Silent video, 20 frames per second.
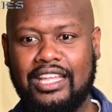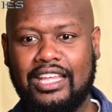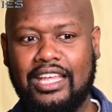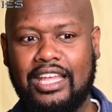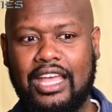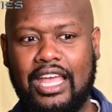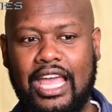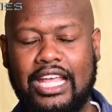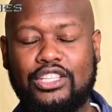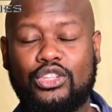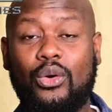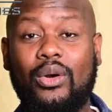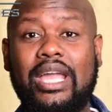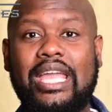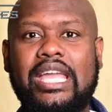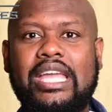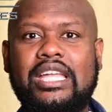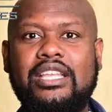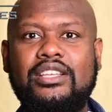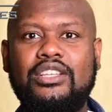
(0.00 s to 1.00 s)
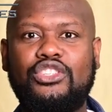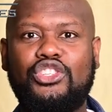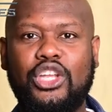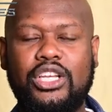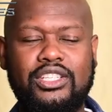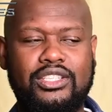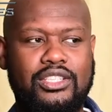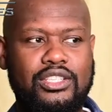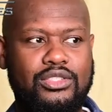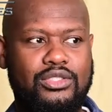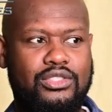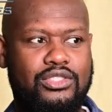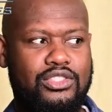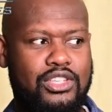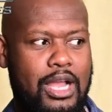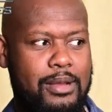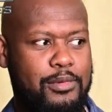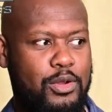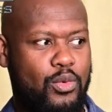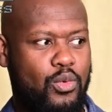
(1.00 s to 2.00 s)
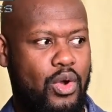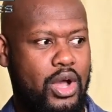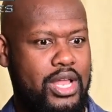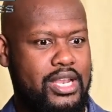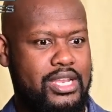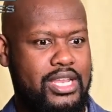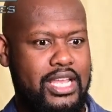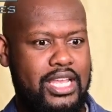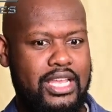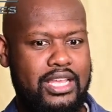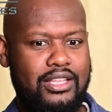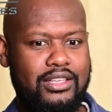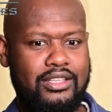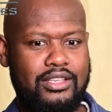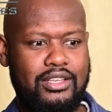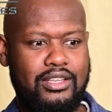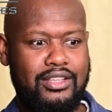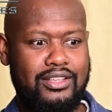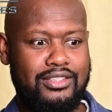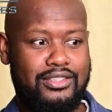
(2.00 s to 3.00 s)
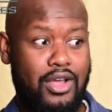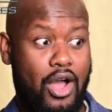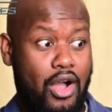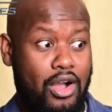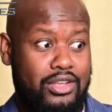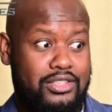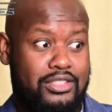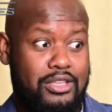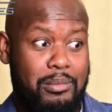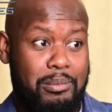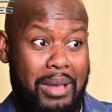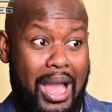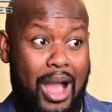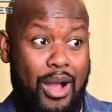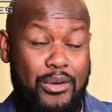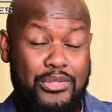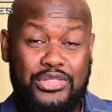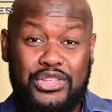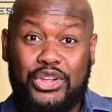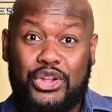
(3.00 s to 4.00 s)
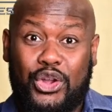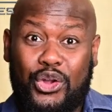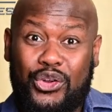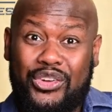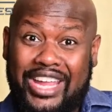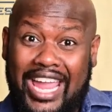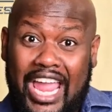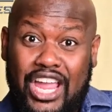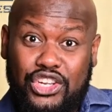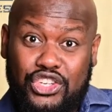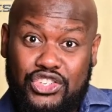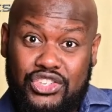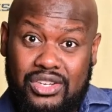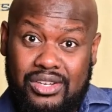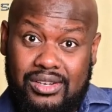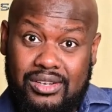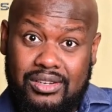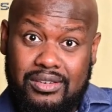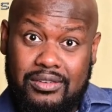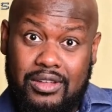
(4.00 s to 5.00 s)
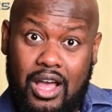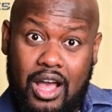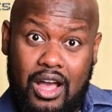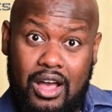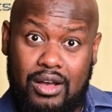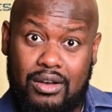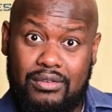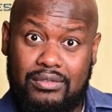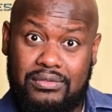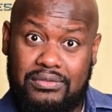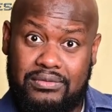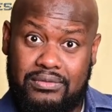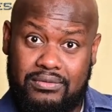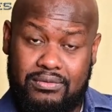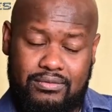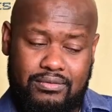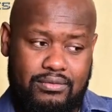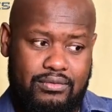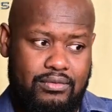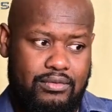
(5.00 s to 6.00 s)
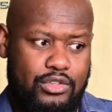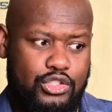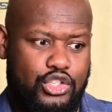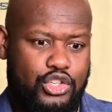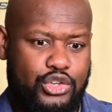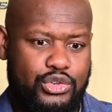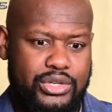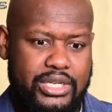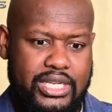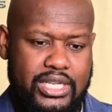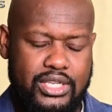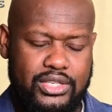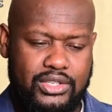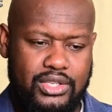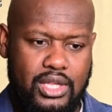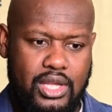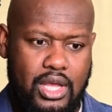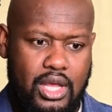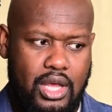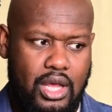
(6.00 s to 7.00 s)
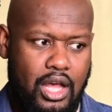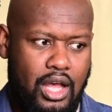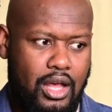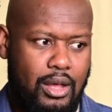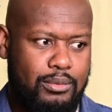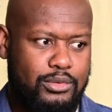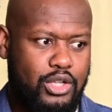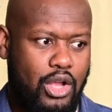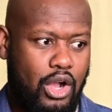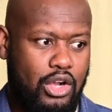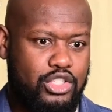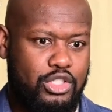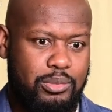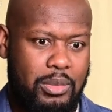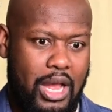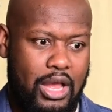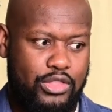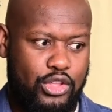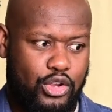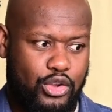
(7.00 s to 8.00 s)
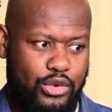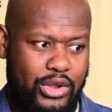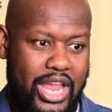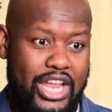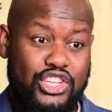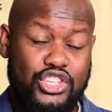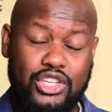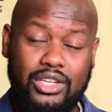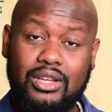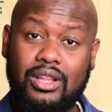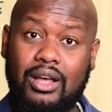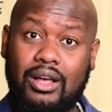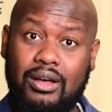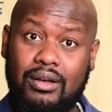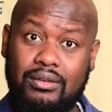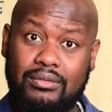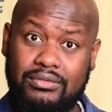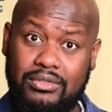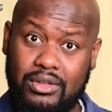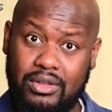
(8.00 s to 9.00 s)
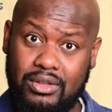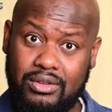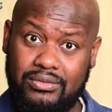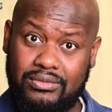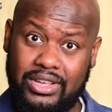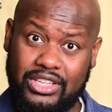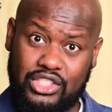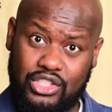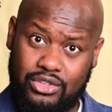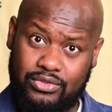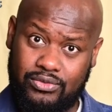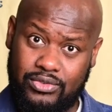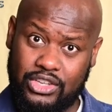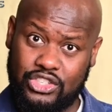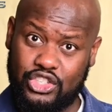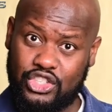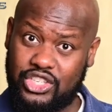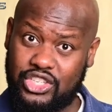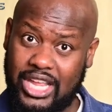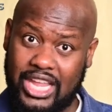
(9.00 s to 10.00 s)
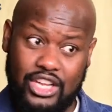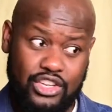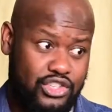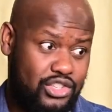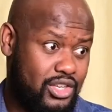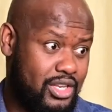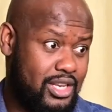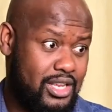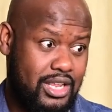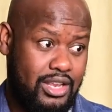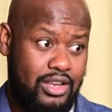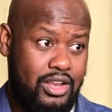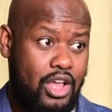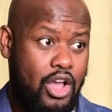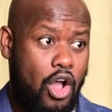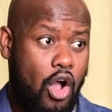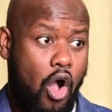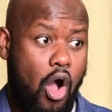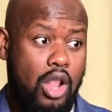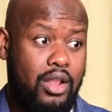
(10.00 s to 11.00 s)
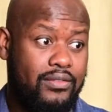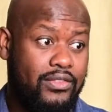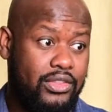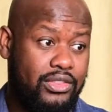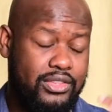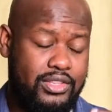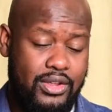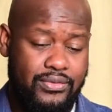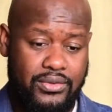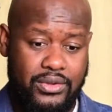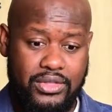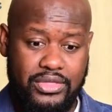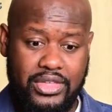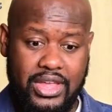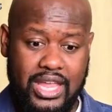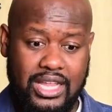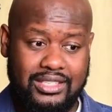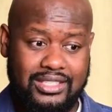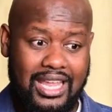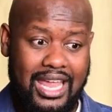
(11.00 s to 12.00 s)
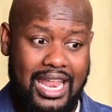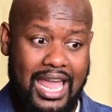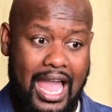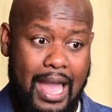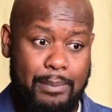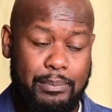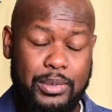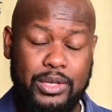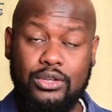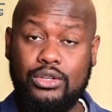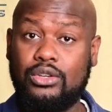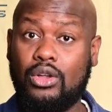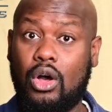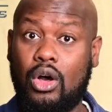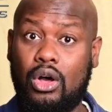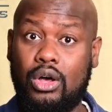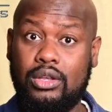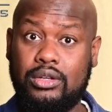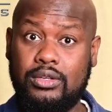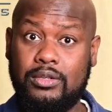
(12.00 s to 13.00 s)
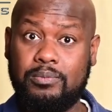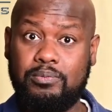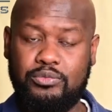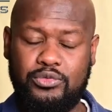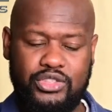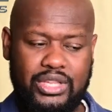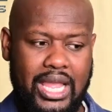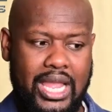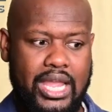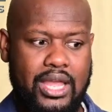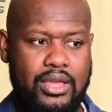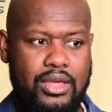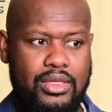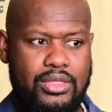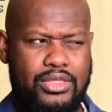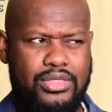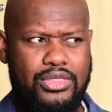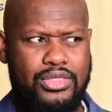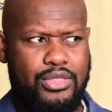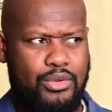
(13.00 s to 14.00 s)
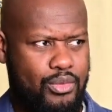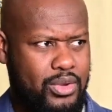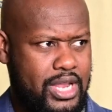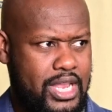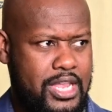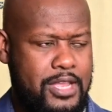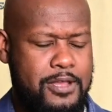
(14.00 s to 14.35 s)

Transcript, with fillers: and so in Genesis chapter 1 it talks about the creation of trees um, talks about the creation of the veg vegetation and all of the different things that happened on day three.